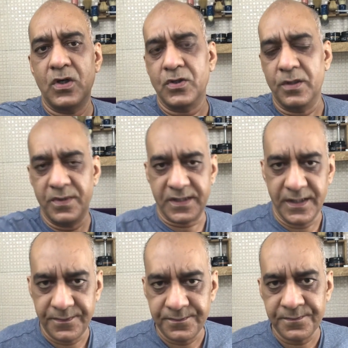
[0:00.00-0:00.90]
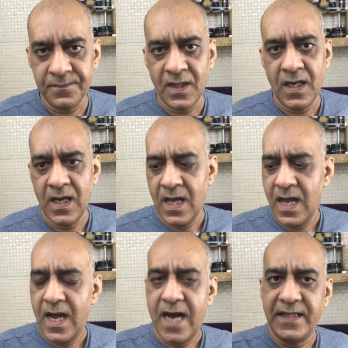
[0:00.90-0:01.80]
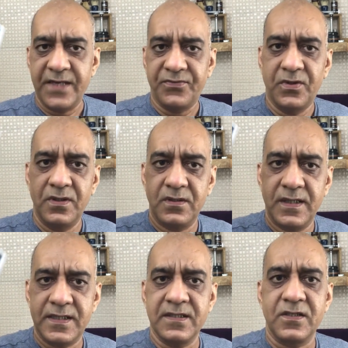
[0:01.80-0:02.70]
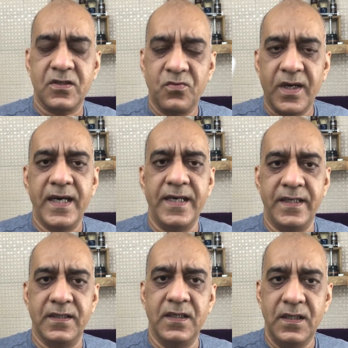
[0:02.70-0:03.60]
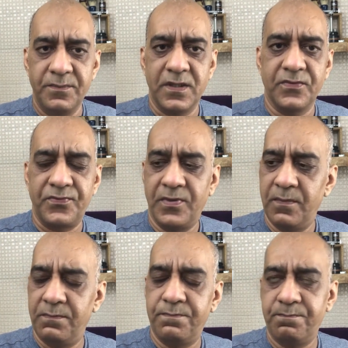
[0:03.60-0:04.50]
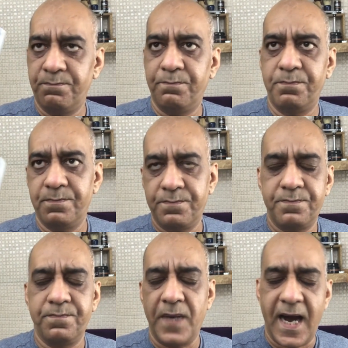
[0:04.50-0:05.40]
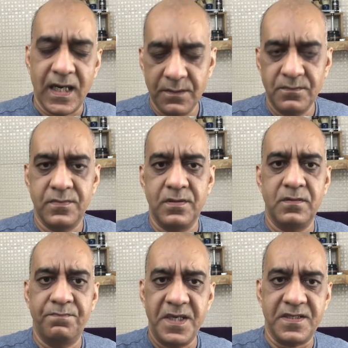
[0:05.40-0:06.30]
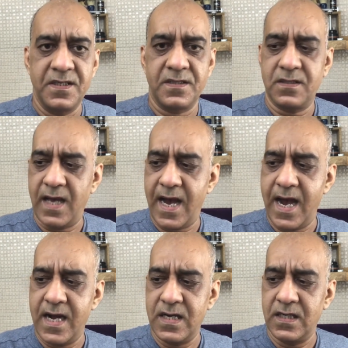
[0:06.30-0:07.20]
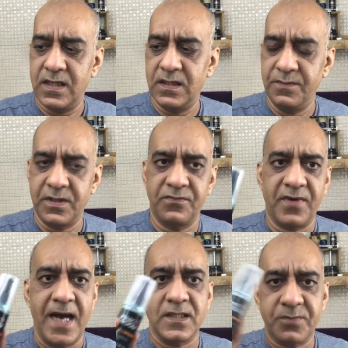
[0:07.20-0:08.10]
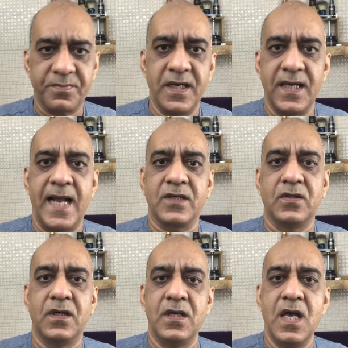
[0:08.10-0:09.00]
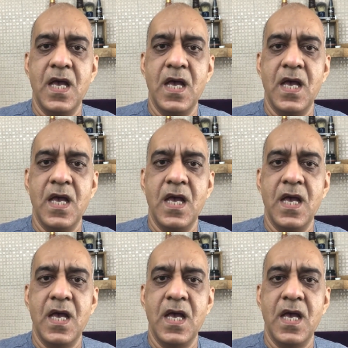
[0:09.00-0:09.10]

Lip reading: normal skin, and therefore this is required a little bit of alum pieces and a little bit of isopropyl alcohol